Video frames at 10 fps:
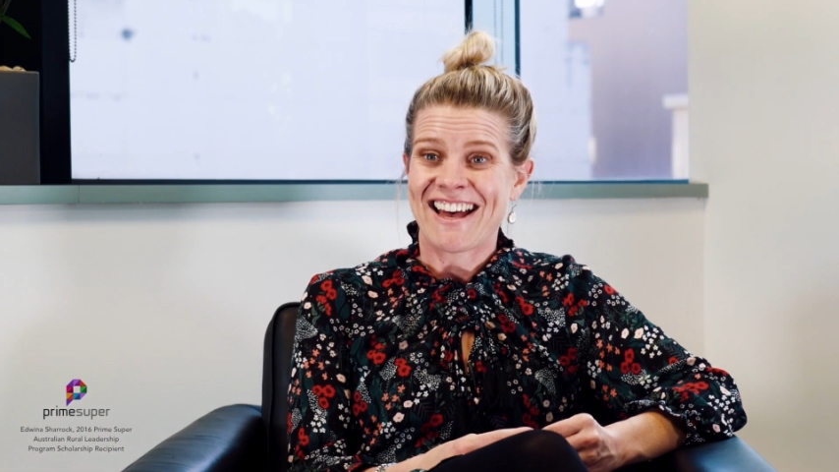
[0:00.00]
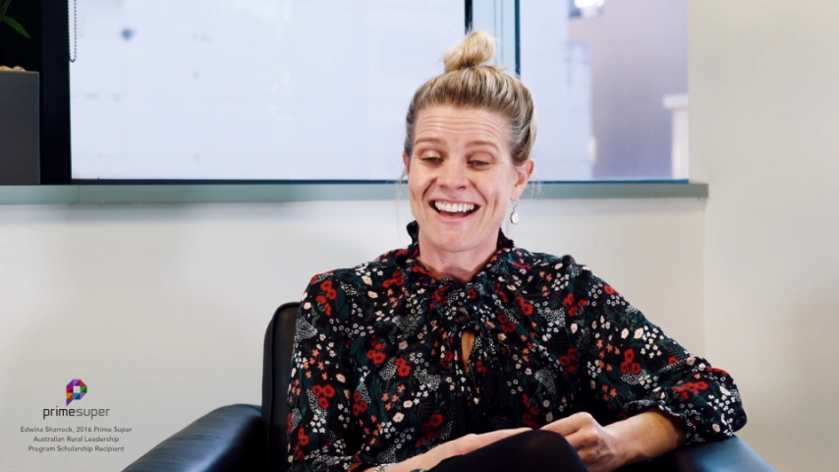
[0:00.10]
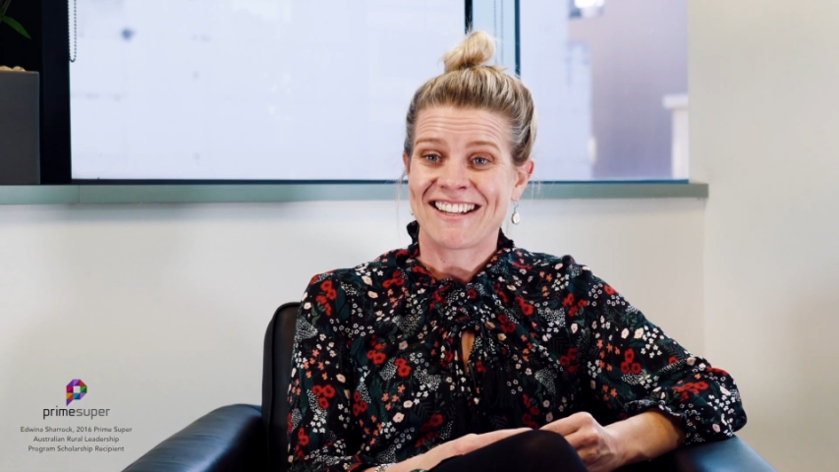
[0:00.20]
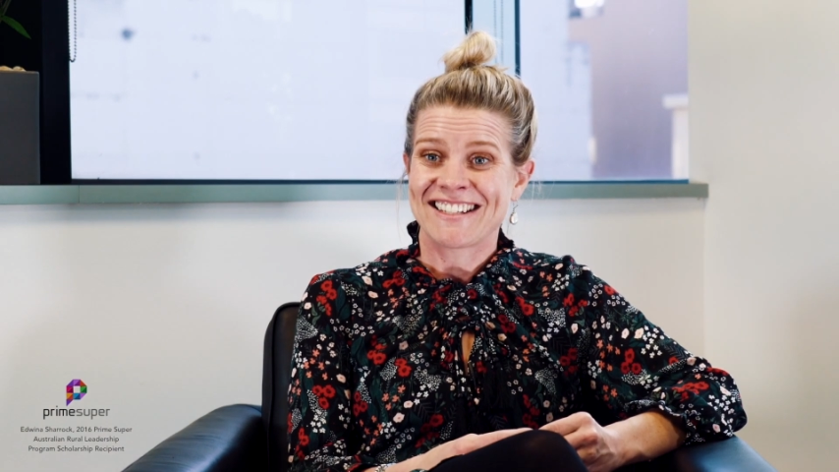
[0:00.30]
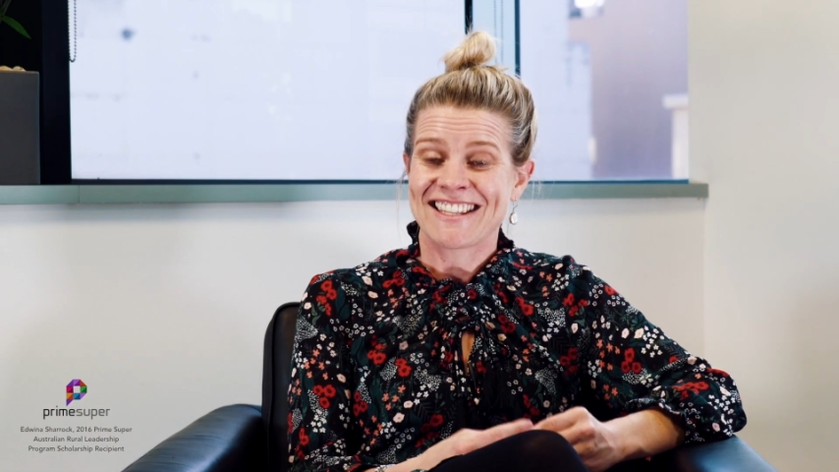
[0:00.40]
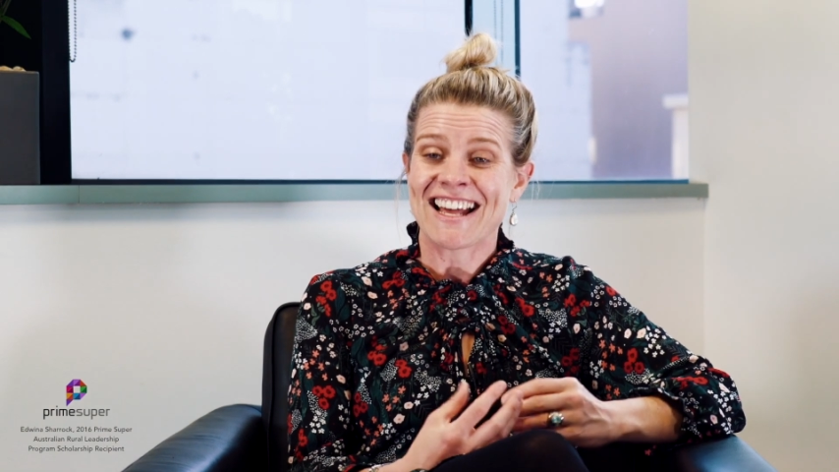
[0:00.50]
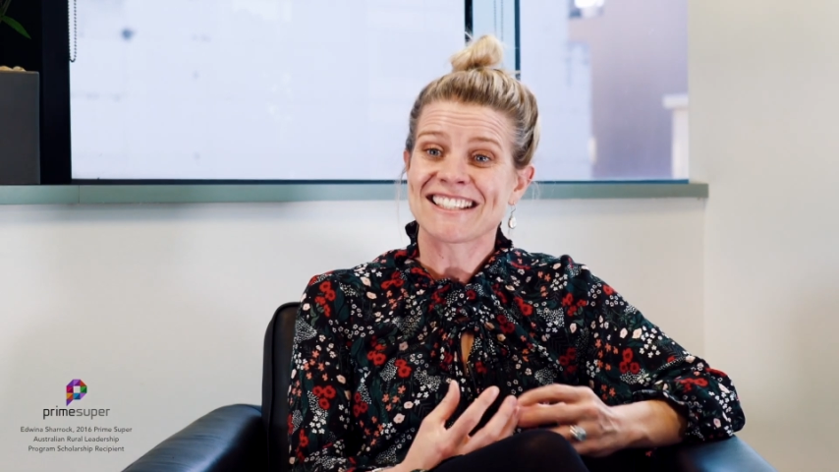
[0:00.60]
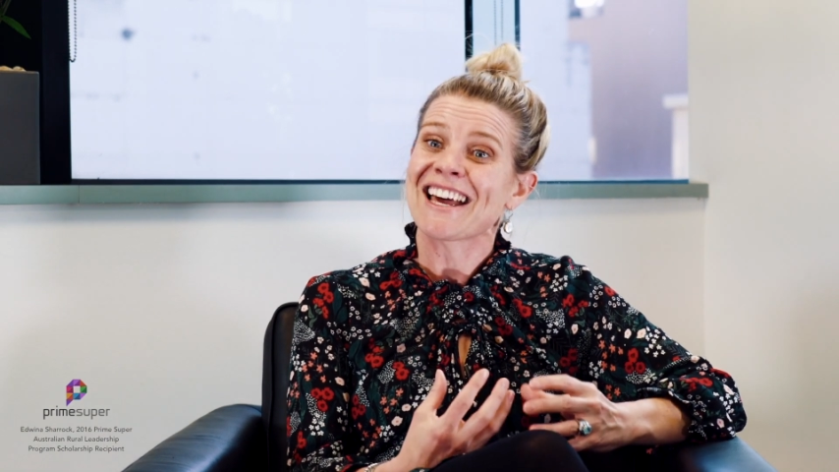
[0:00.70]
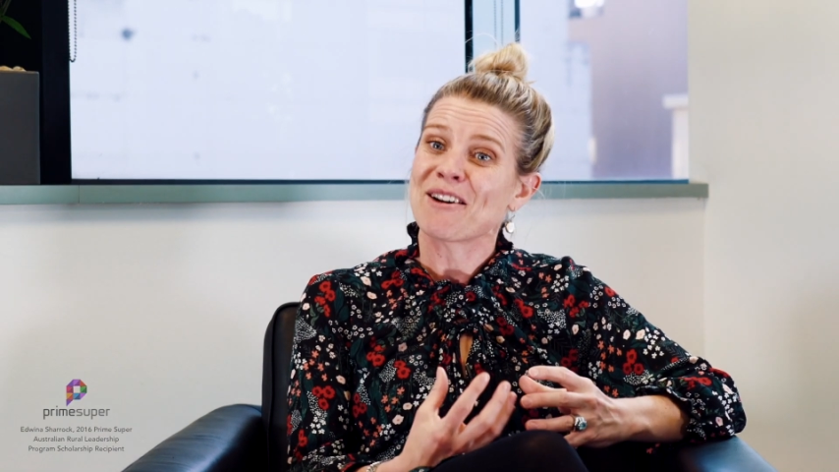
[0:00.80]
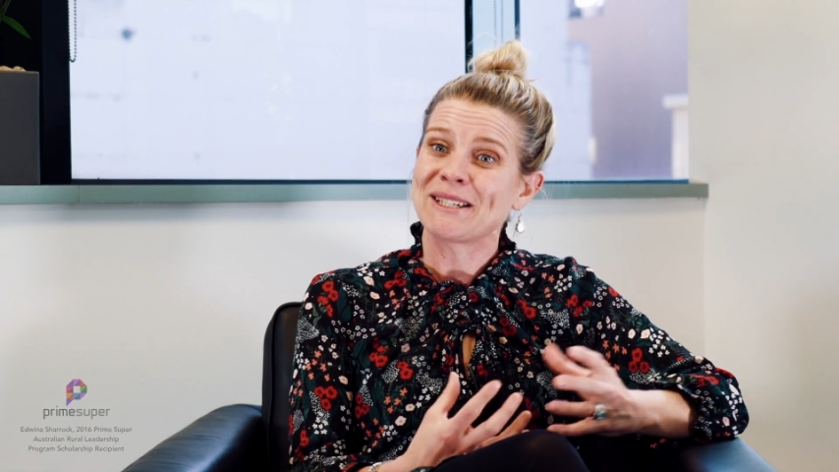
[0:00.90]
And
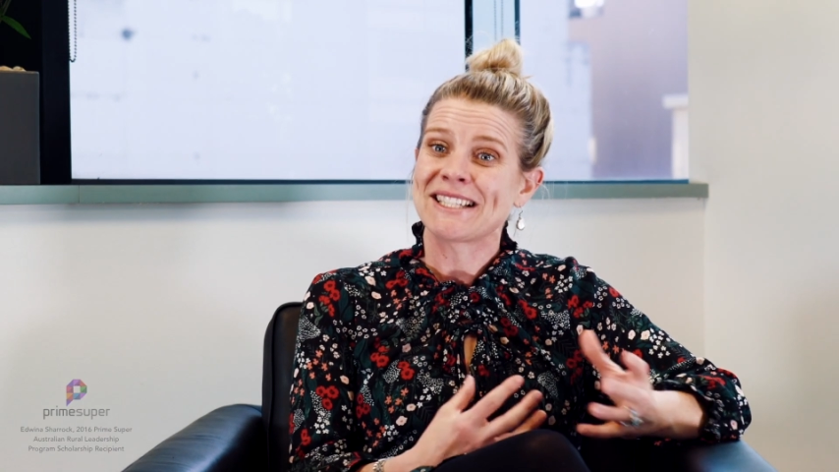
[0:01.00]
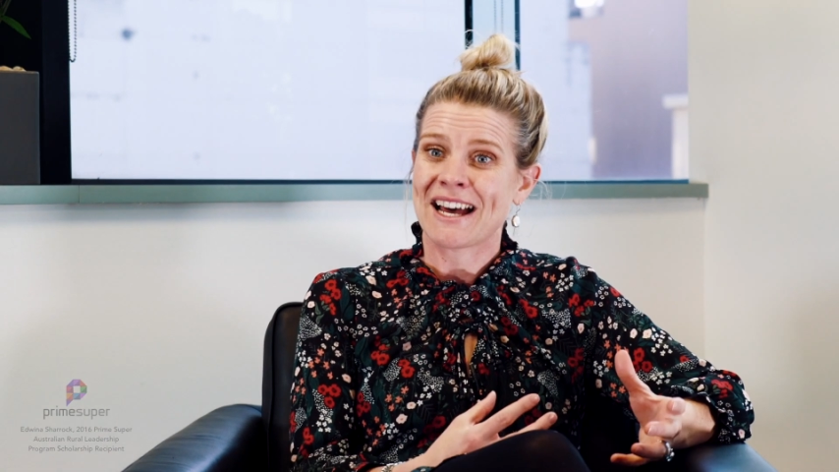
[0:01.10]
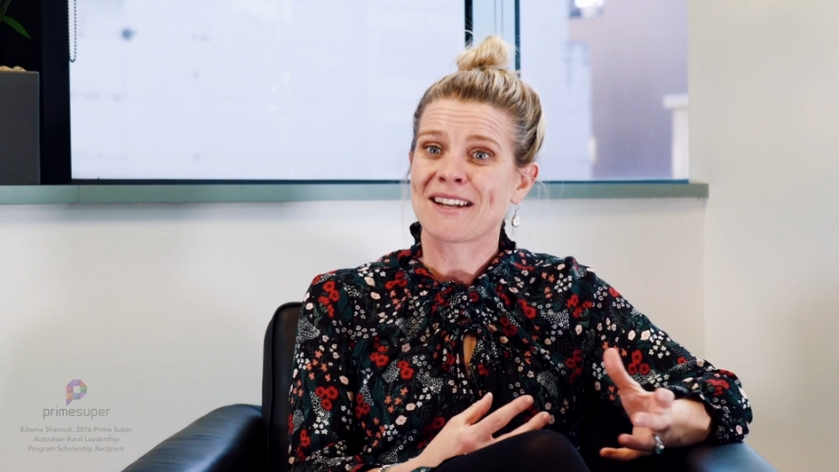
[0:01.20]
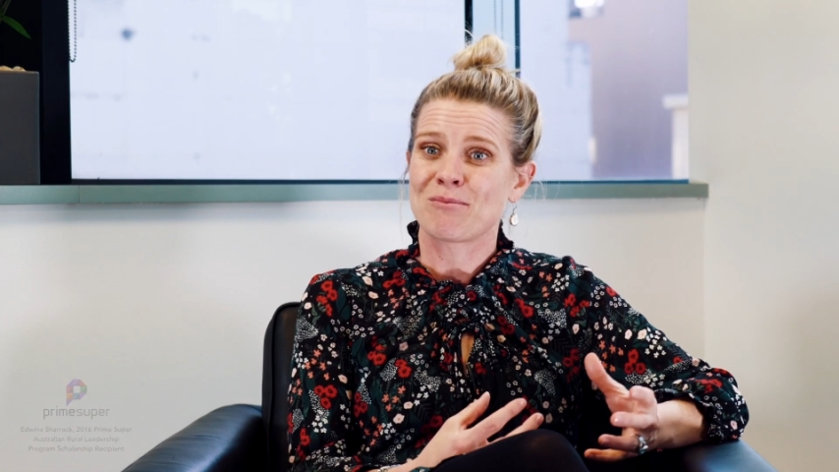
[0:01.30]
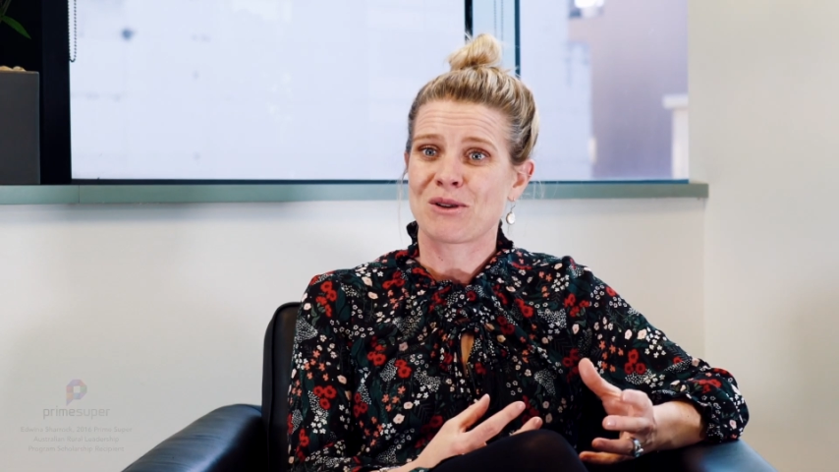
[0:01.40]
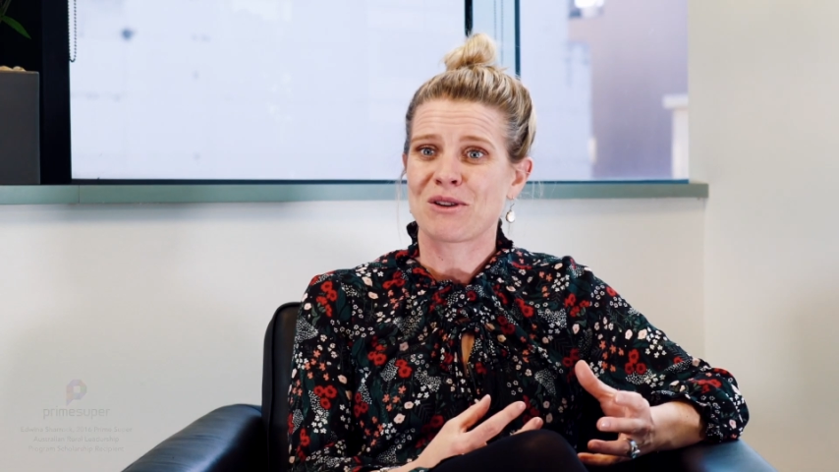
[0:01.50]
that's how we started